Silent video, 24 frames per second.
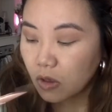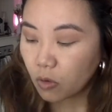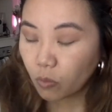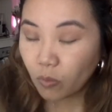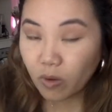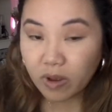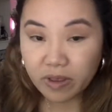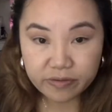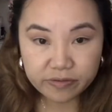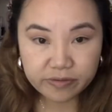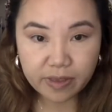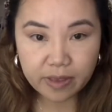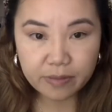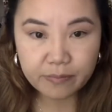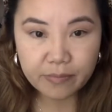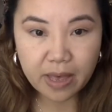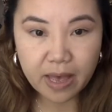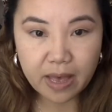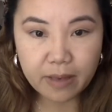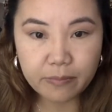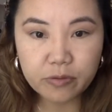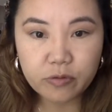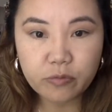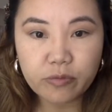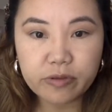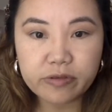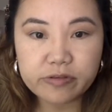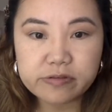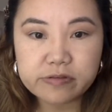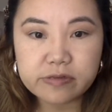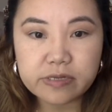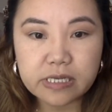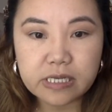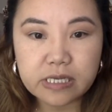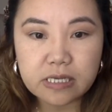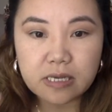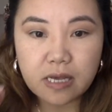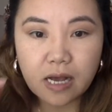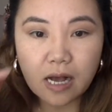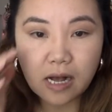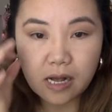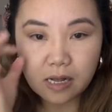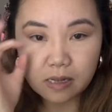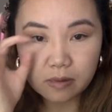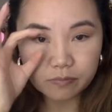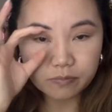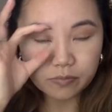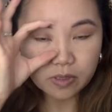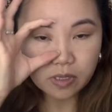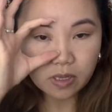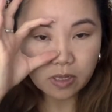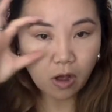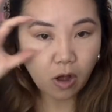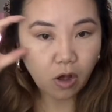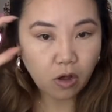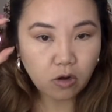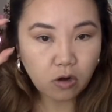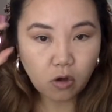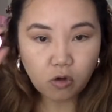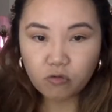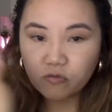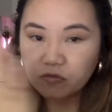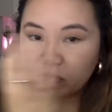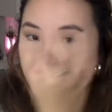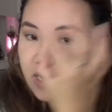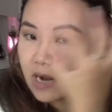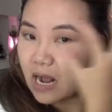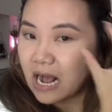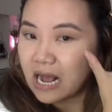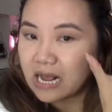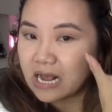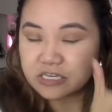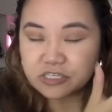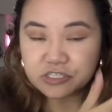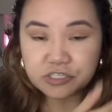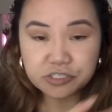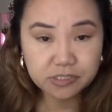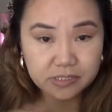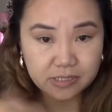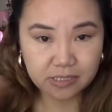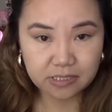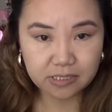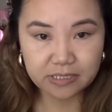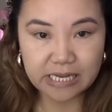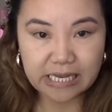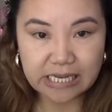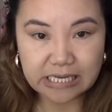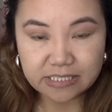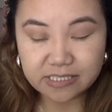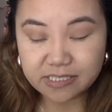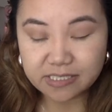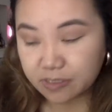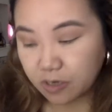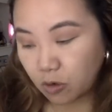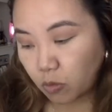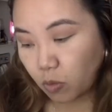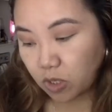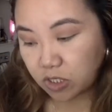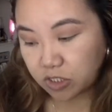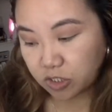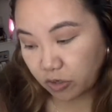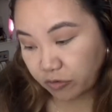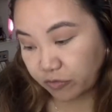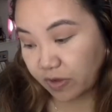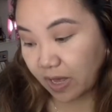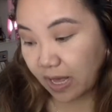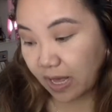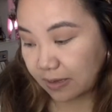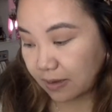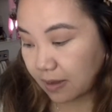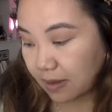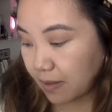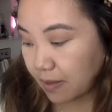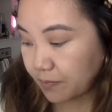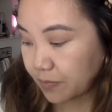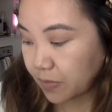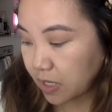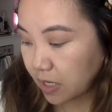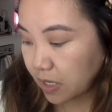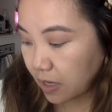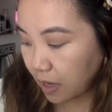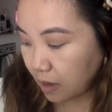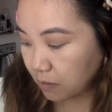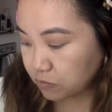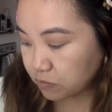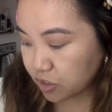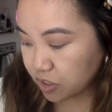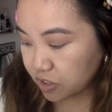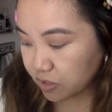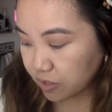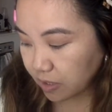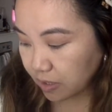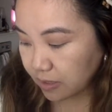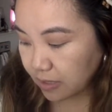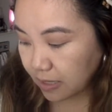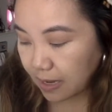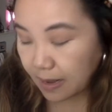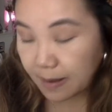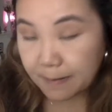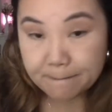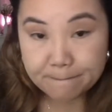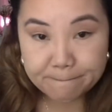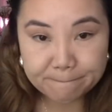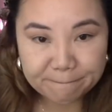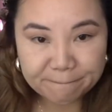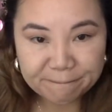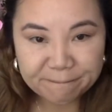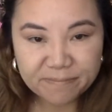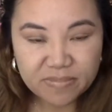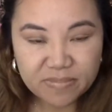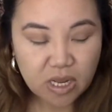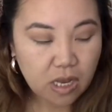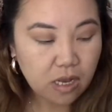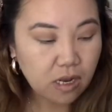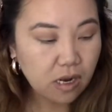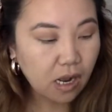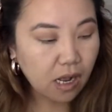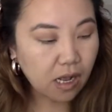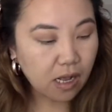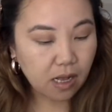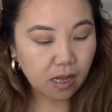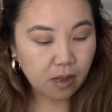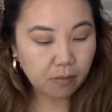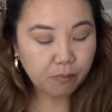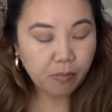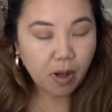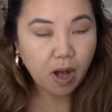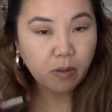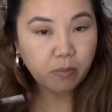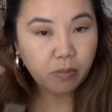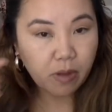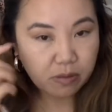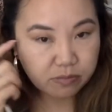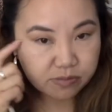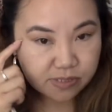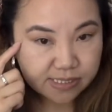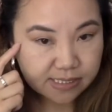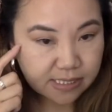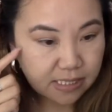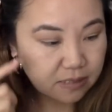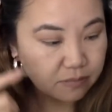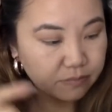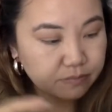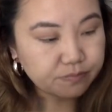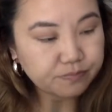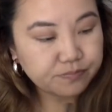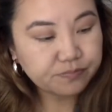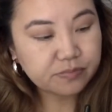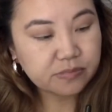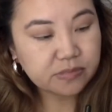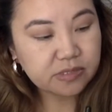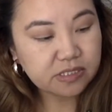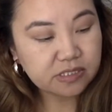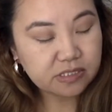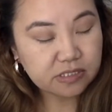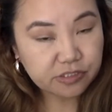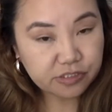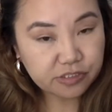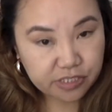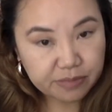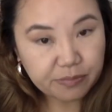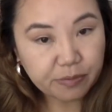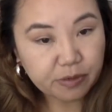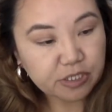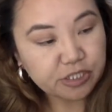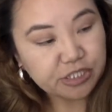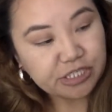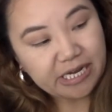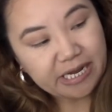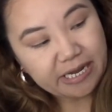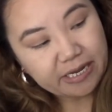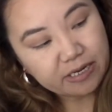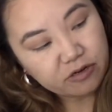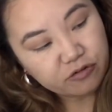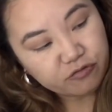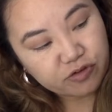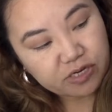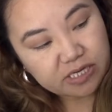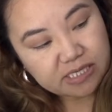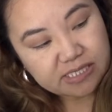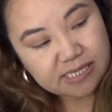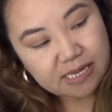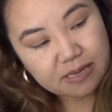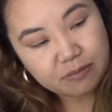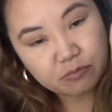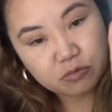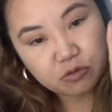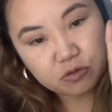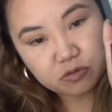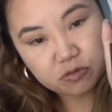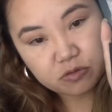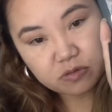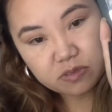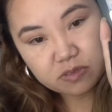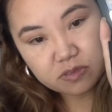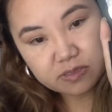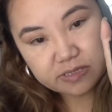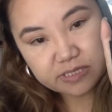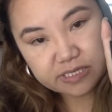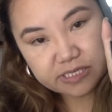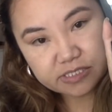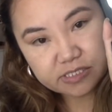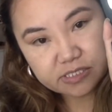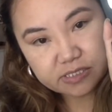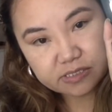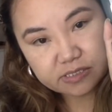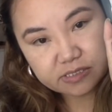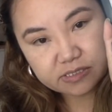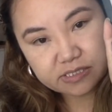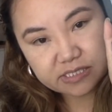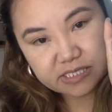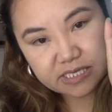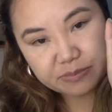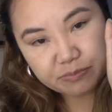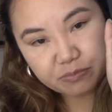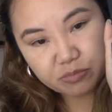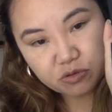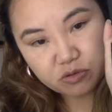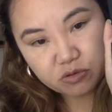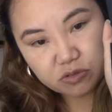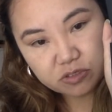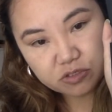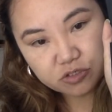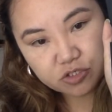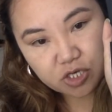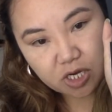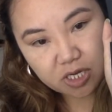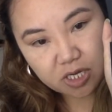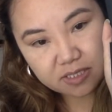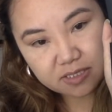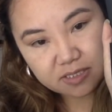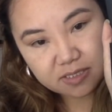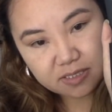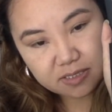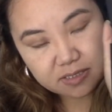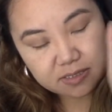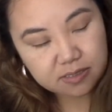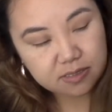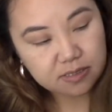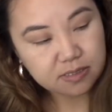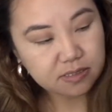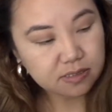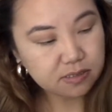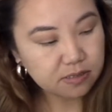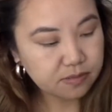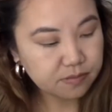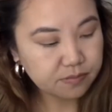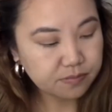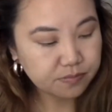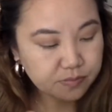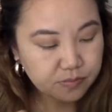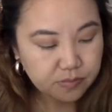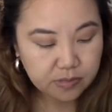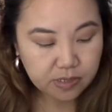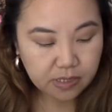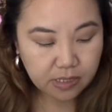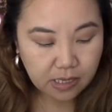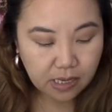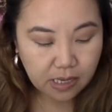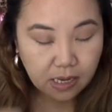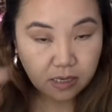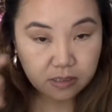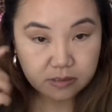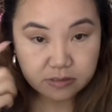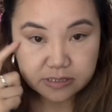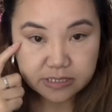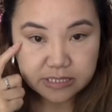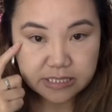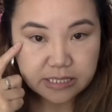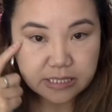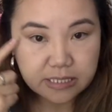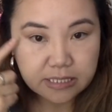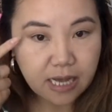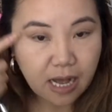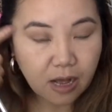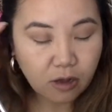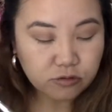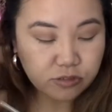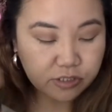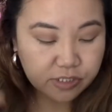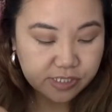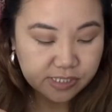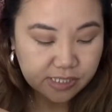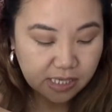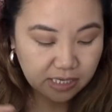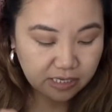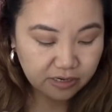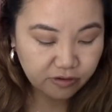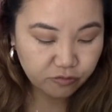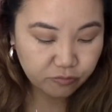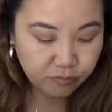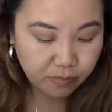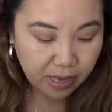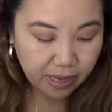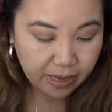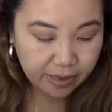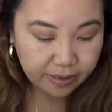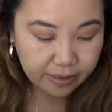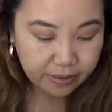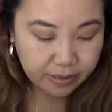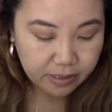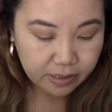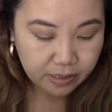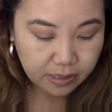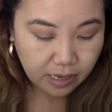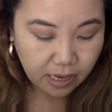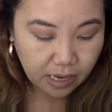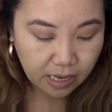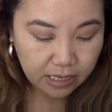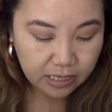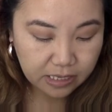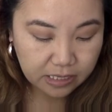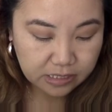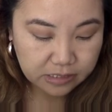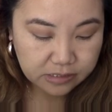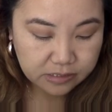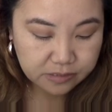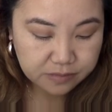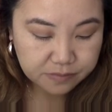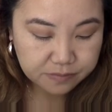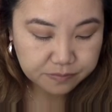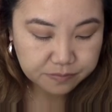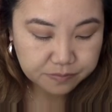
Once I'm happy with the all over eye lid wash off color, I'm just gonna pop up some deeper shade. For example, this deep chocolate on the outer side of my eyelid.